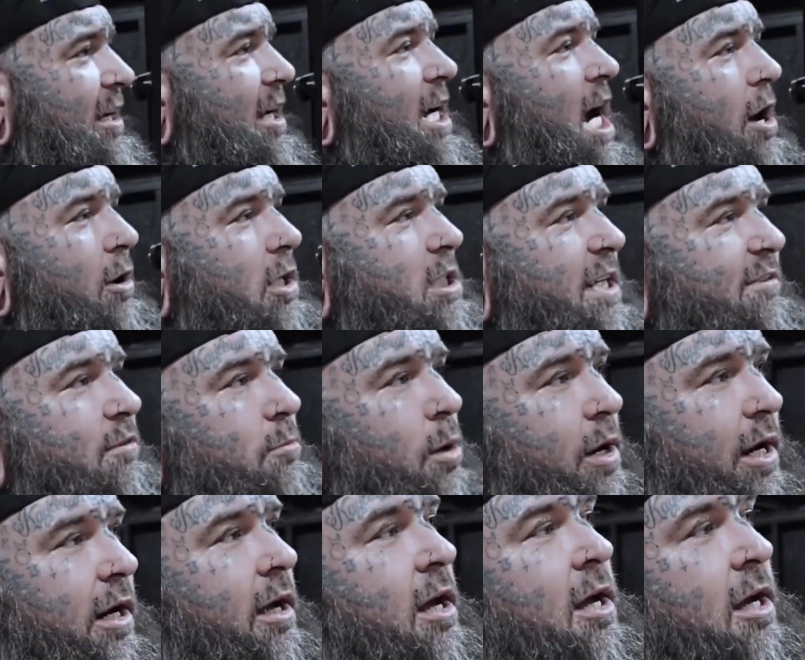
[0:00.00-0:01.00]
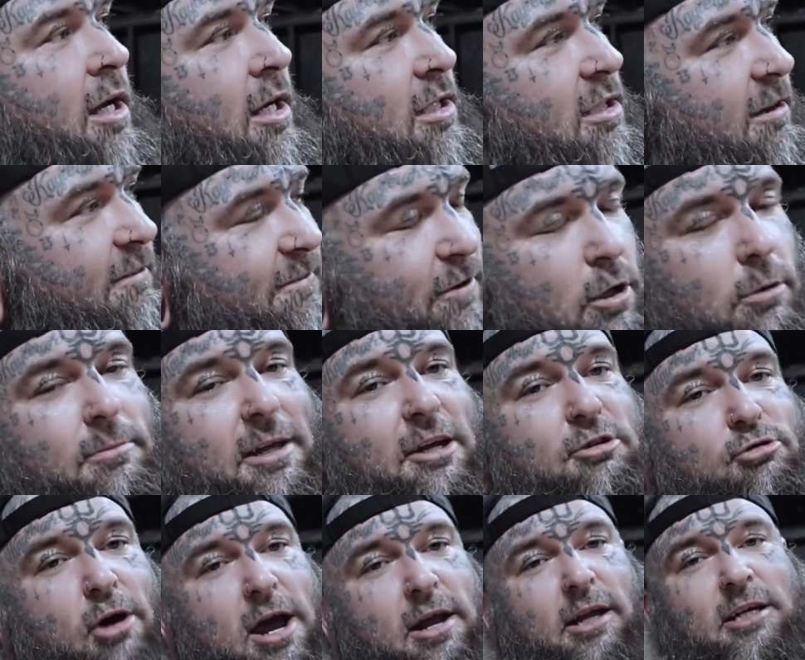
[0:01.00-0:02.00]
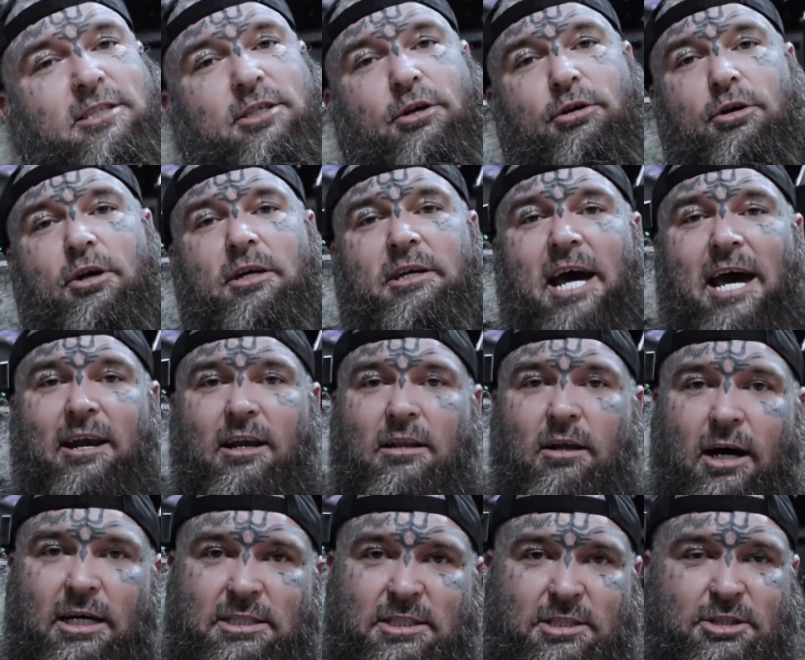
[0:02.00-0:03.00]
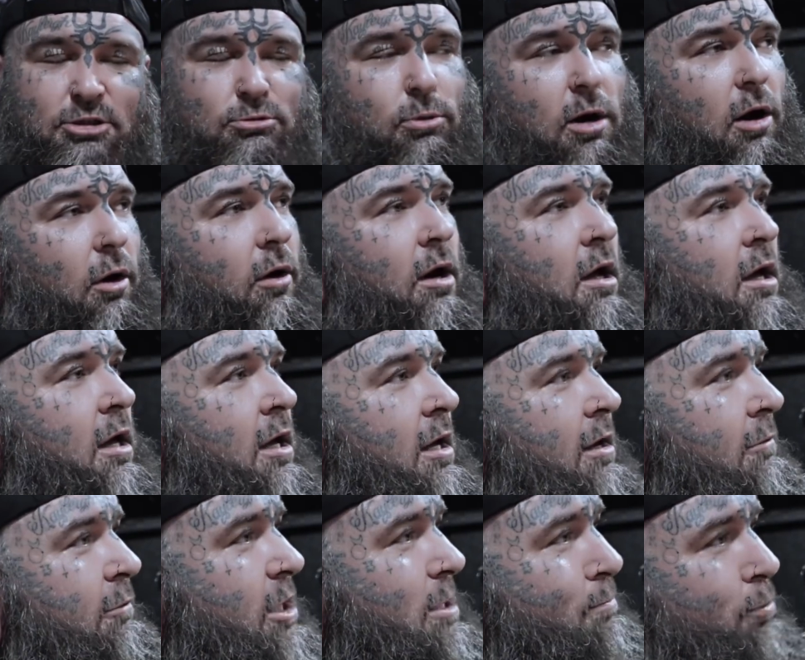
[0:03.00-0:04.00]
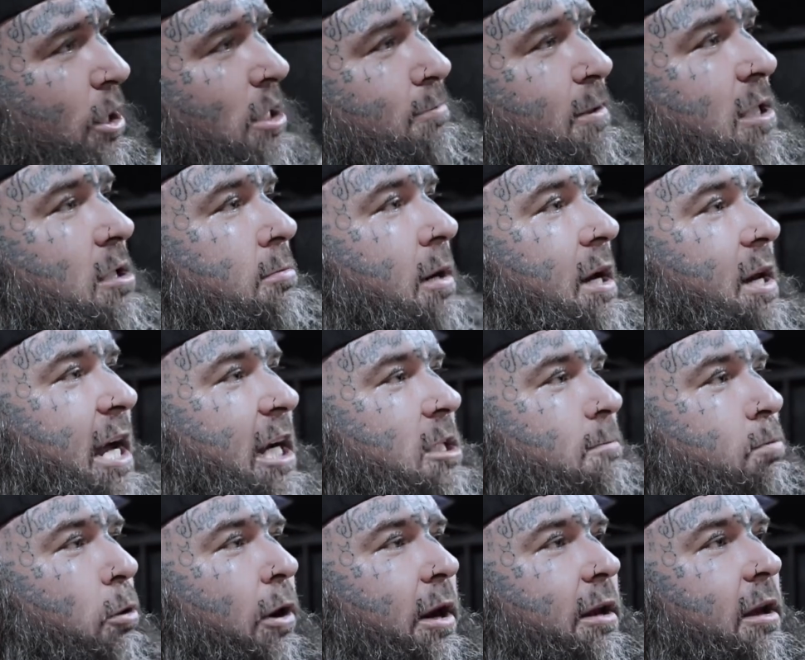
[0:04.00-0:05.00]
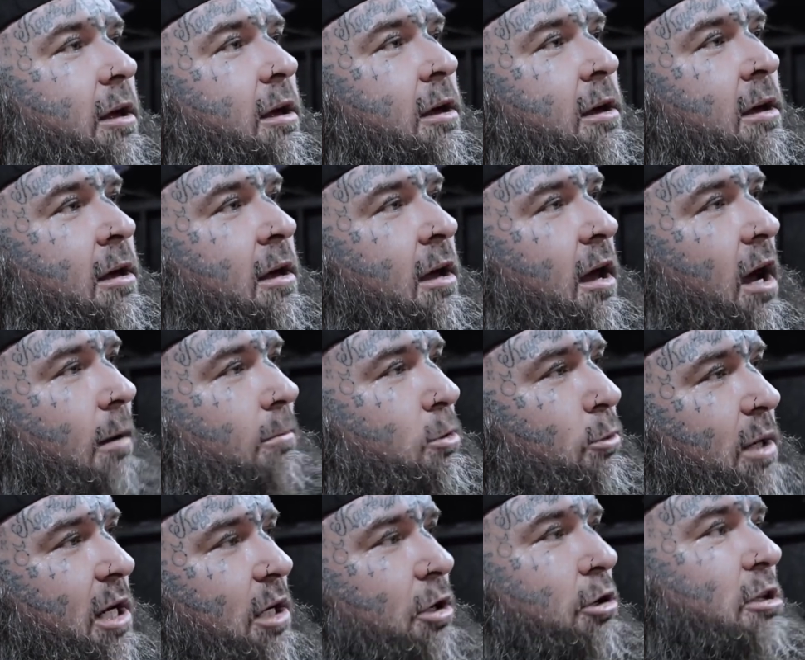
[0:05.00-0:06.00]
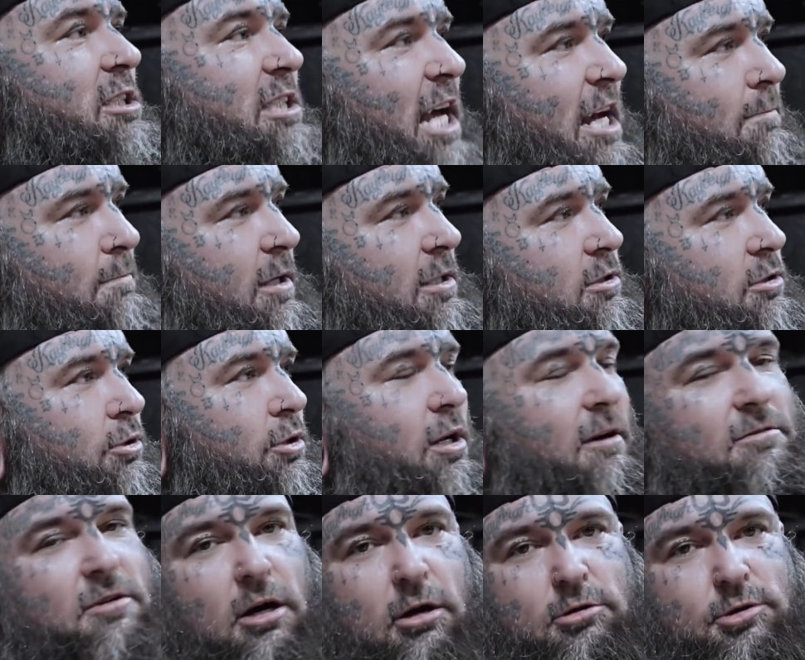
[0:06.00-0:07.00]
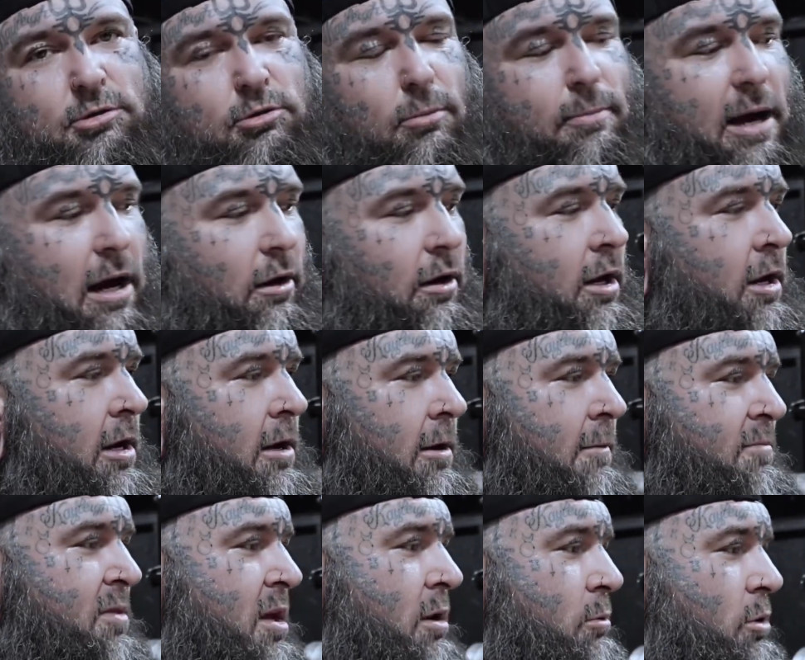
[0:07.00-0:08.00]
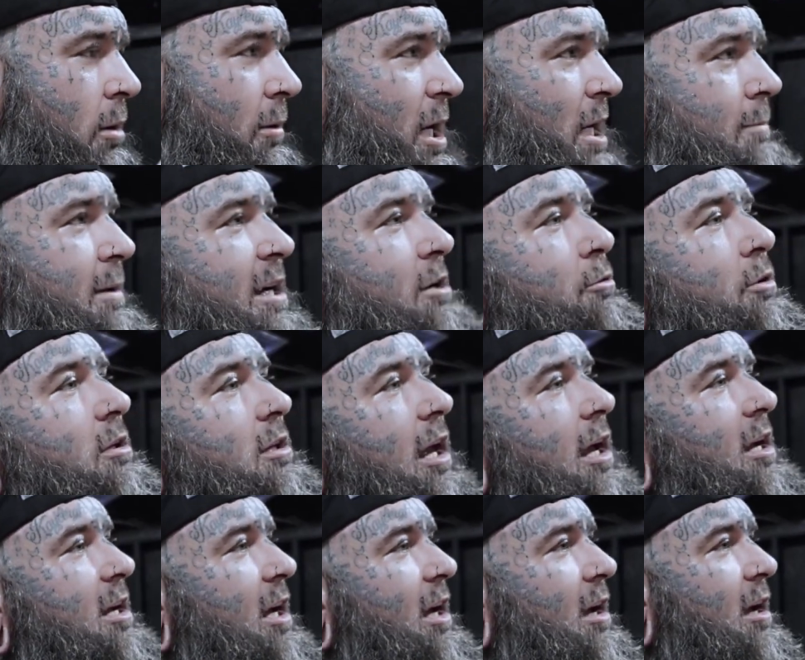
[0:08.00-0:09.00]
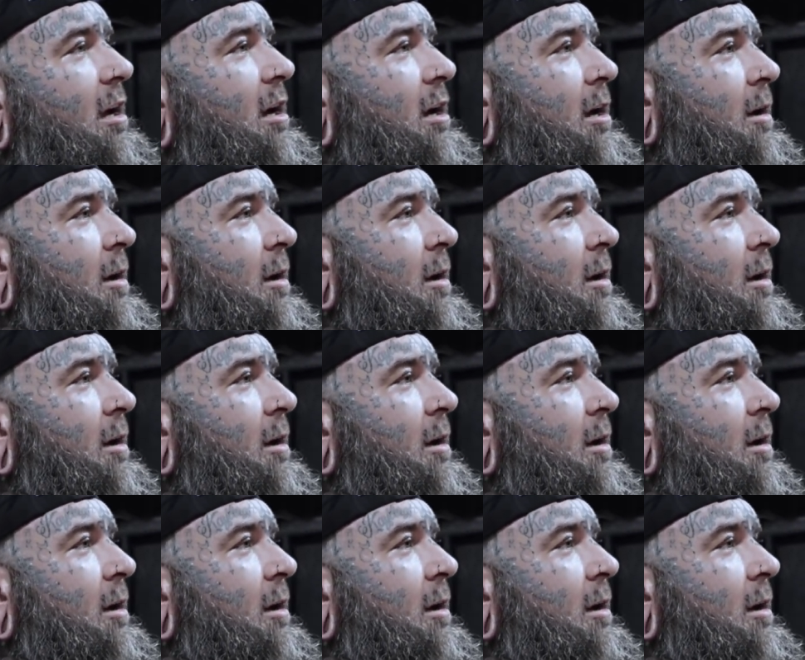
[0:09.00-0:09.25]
encourage everybody to film their training so you can analyze it as well. Which brings me to my next point. I'm doing a new segment soon, I've told you about, where I'm going to be critiquing